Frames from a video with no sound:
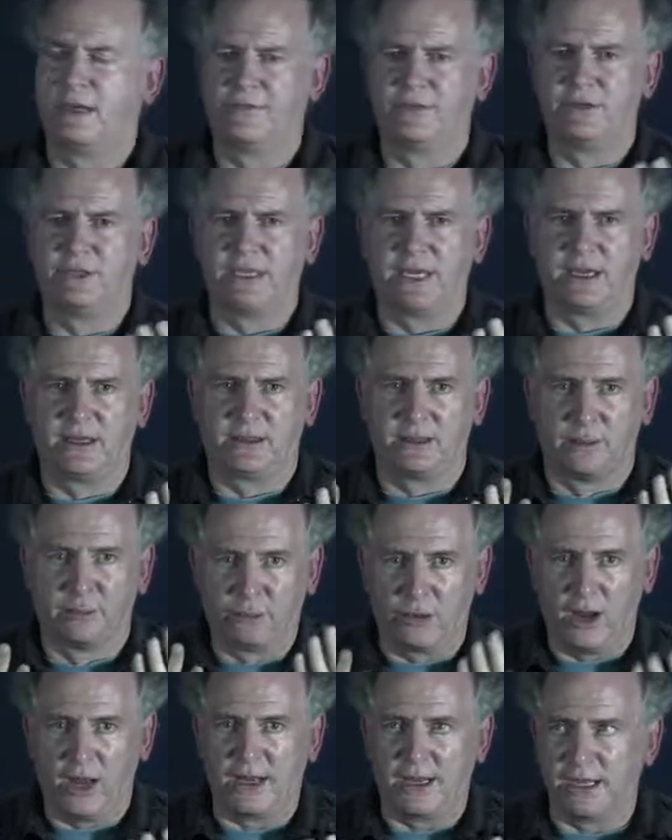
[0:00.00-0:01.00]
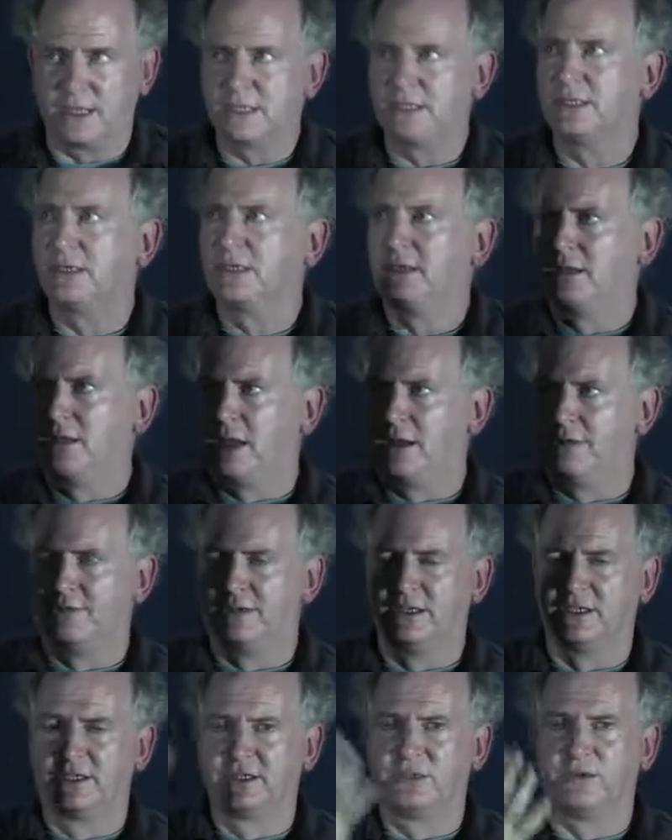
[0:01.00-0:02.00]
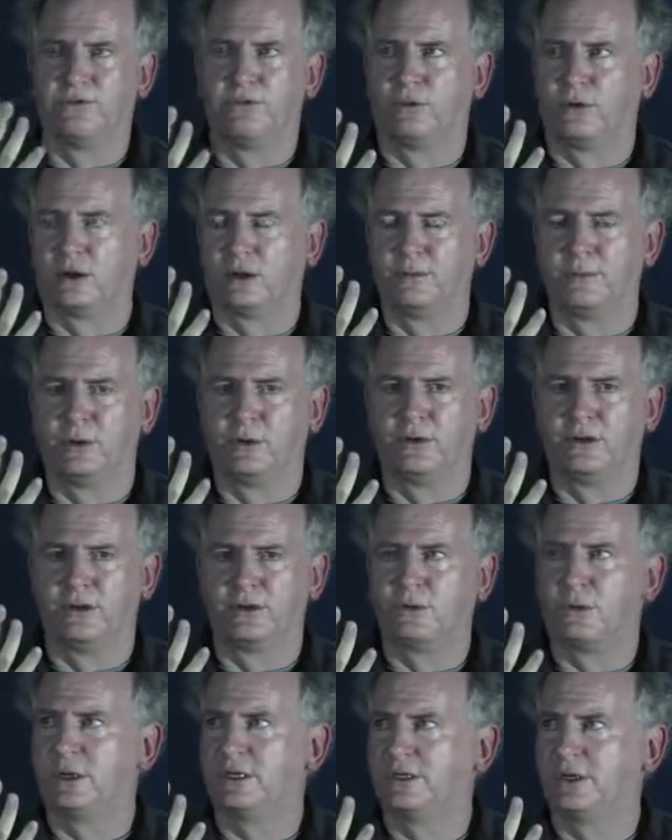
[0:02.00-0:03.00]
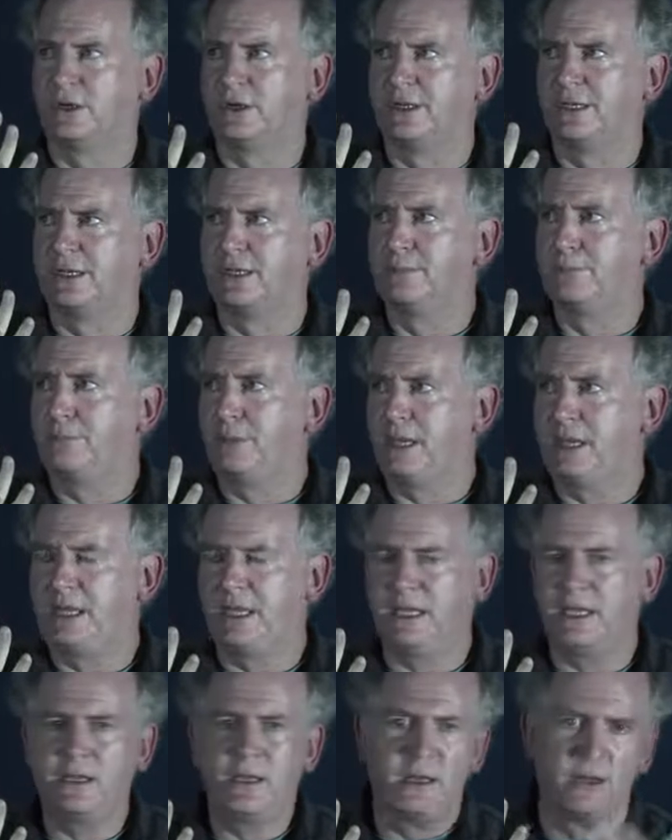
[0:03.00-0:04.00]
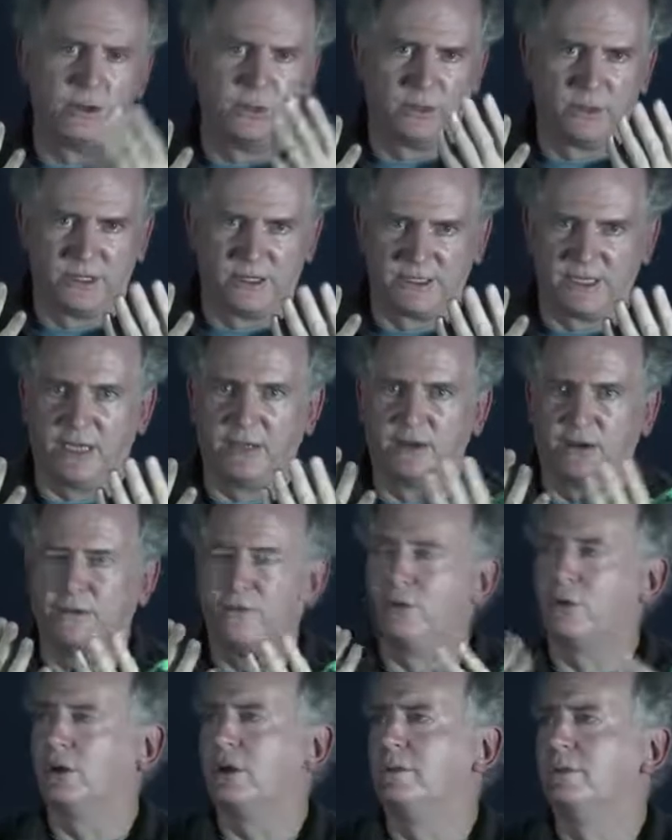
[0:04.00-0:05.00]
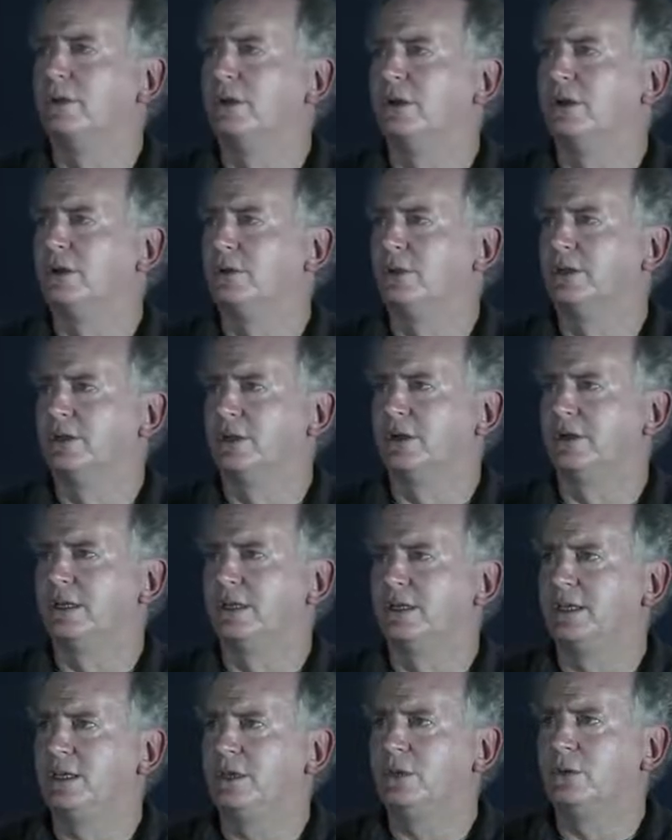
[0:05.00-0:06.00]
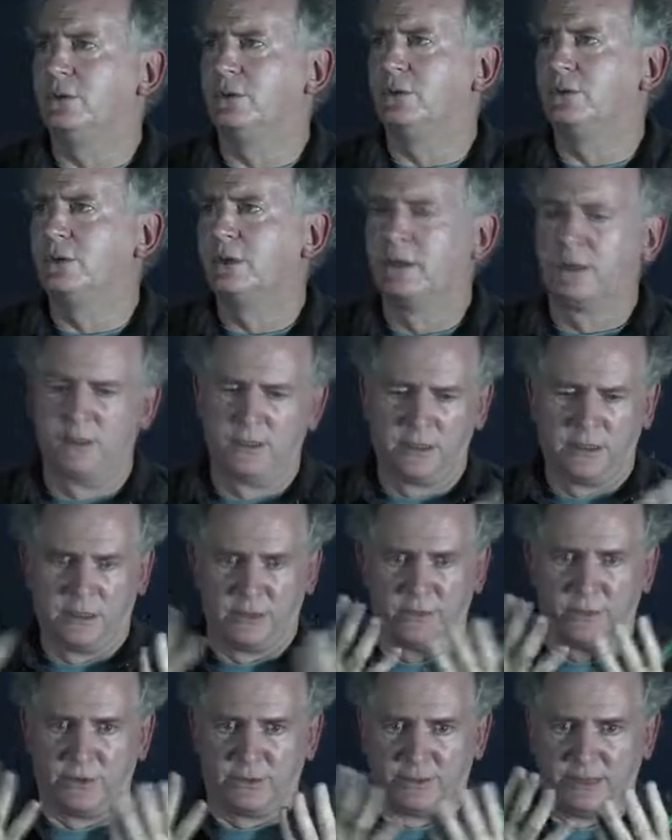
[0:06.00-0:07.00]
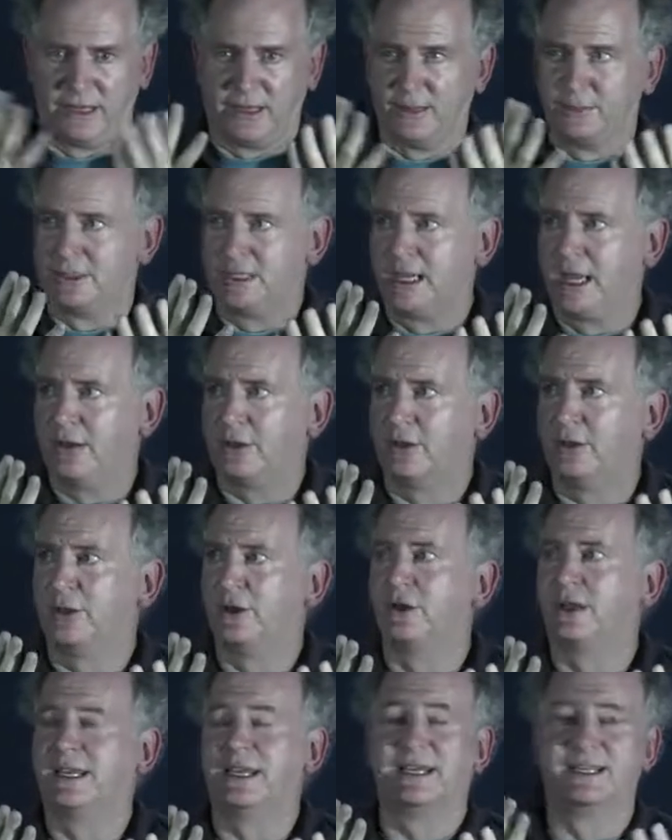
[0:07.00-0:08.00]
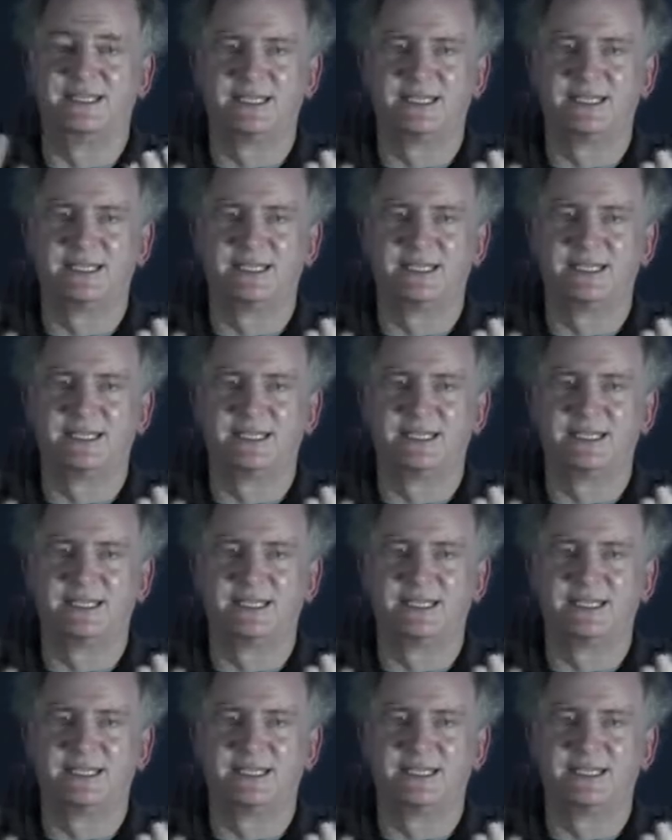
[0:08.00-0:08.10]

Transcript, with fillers: if you take the product of this four-component quaternion P with this other four-component quaternion Q, multiply them together, you're going to get